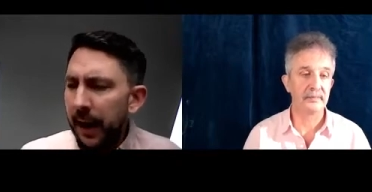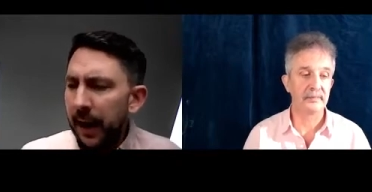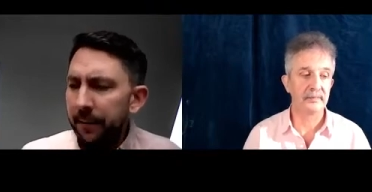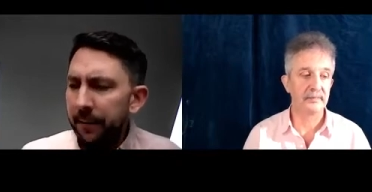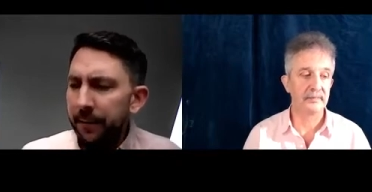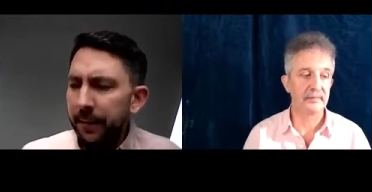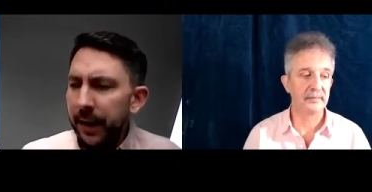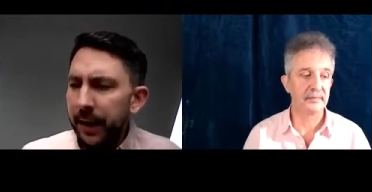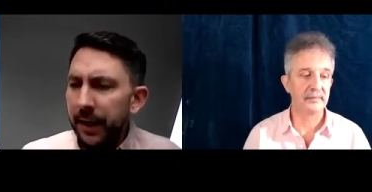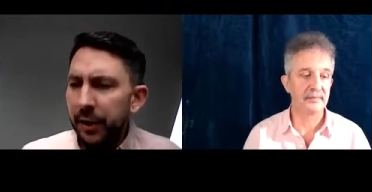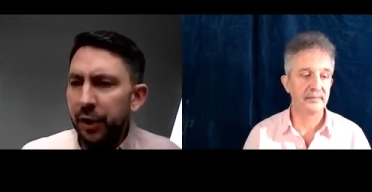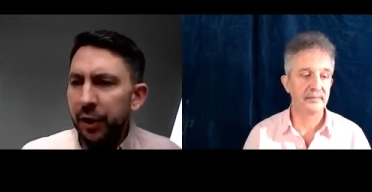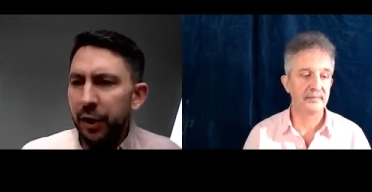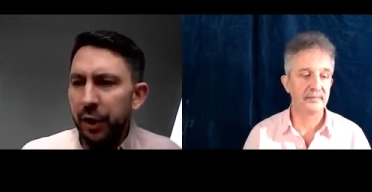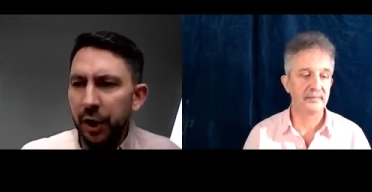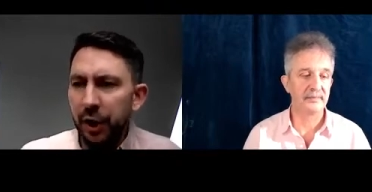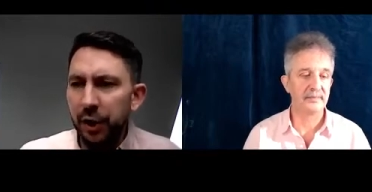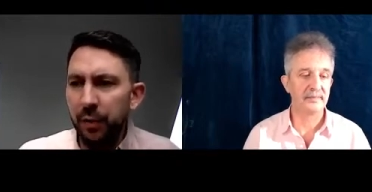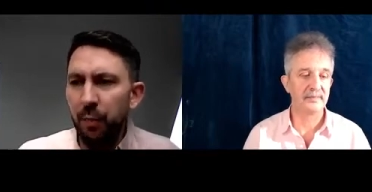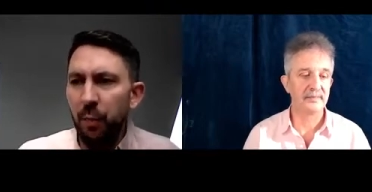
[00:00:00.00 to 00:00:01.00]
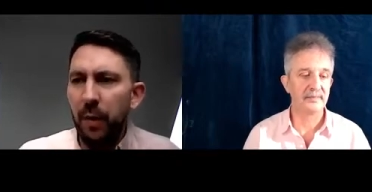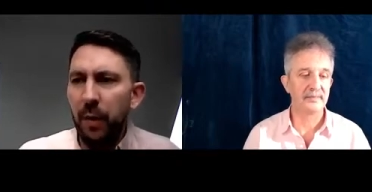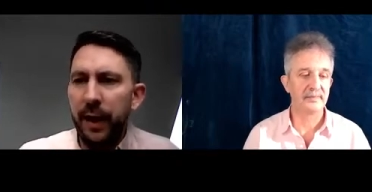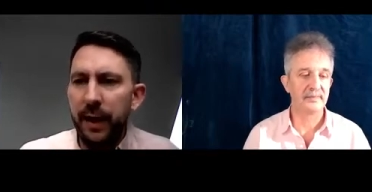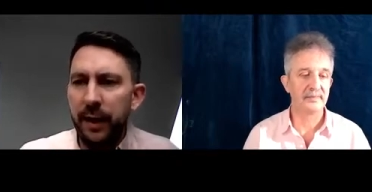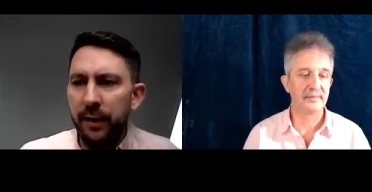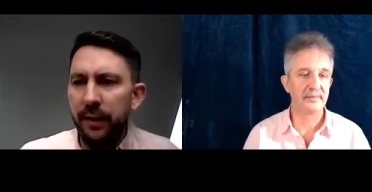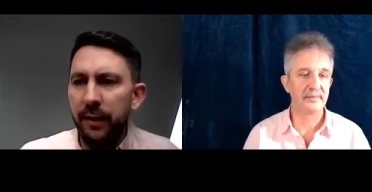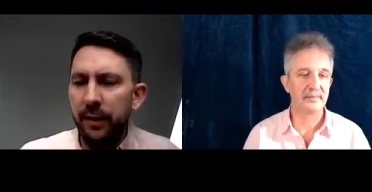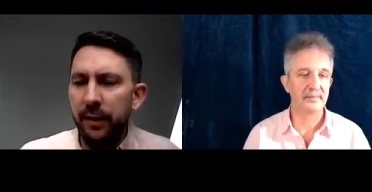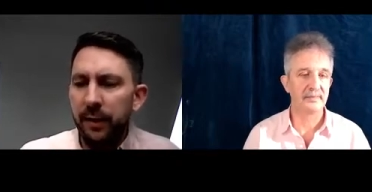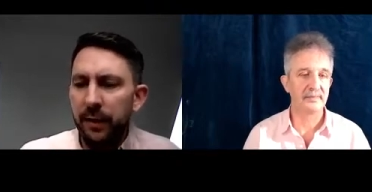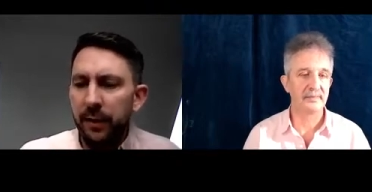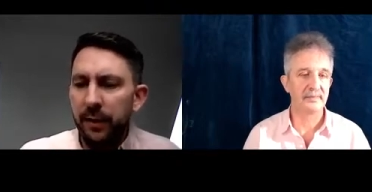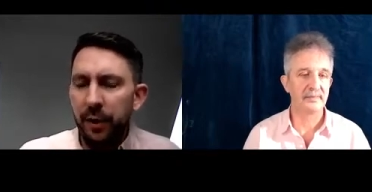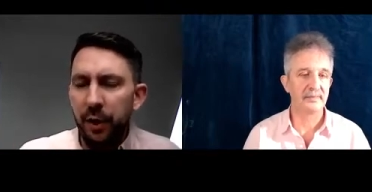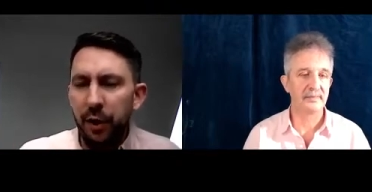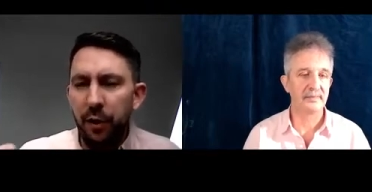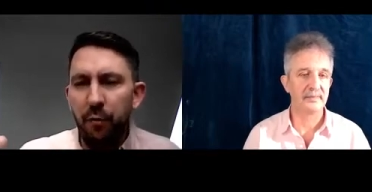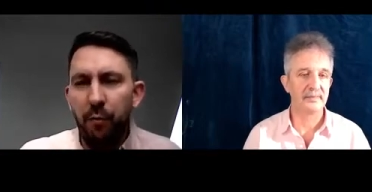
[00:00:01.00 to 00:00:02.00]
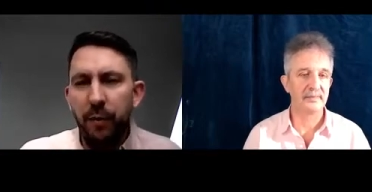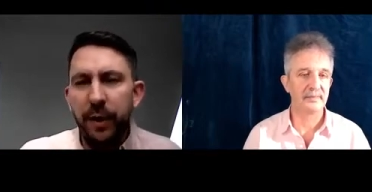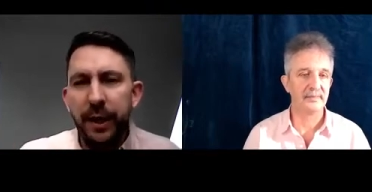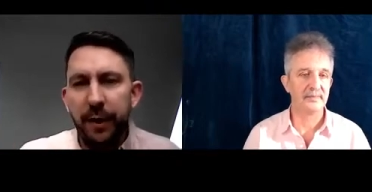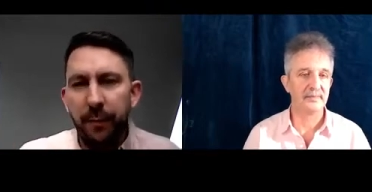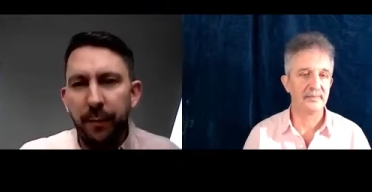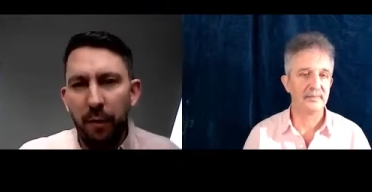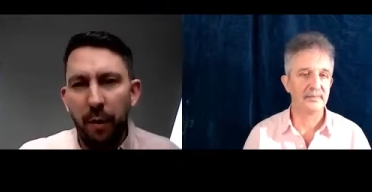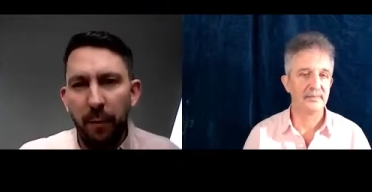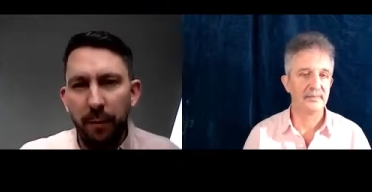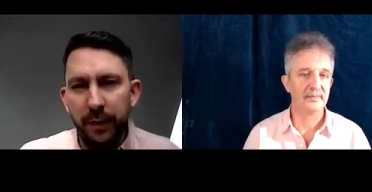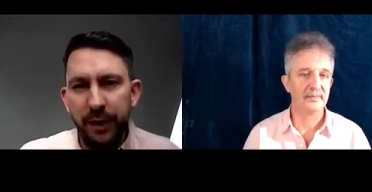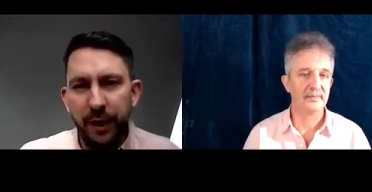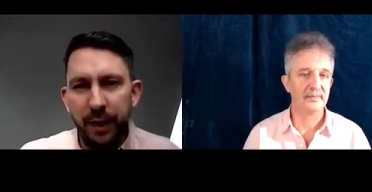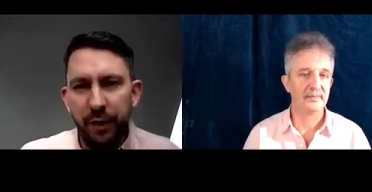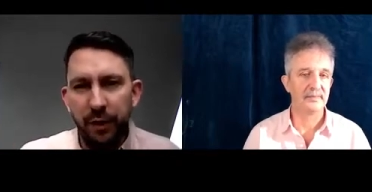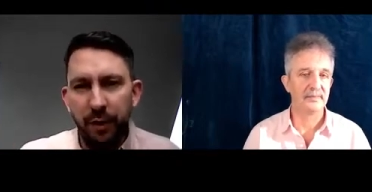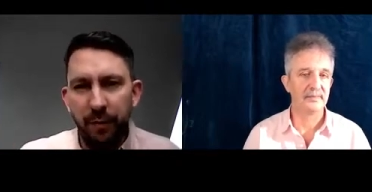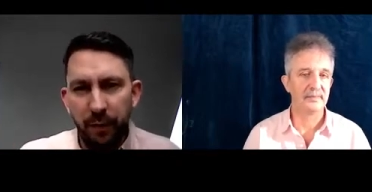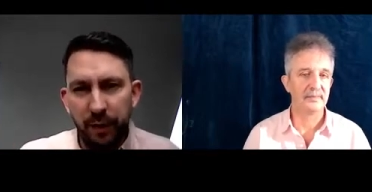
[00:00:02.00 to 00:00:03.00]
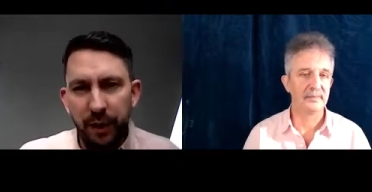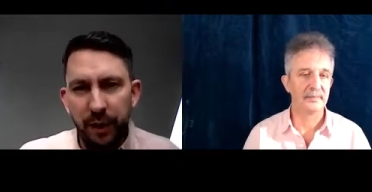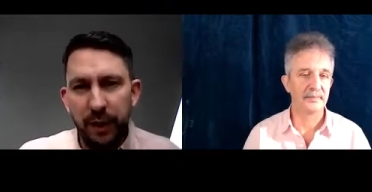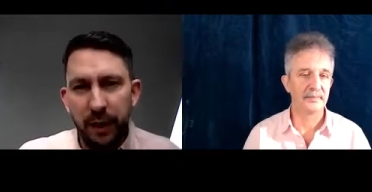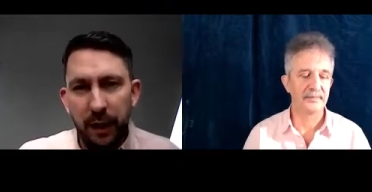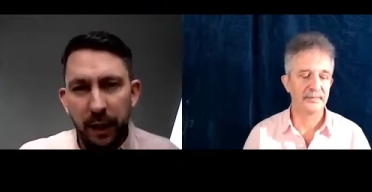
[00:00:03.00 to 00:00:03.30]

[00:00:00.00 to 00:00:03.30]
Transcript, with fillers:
Speaker 1: Um, it's just when you read a proposition which is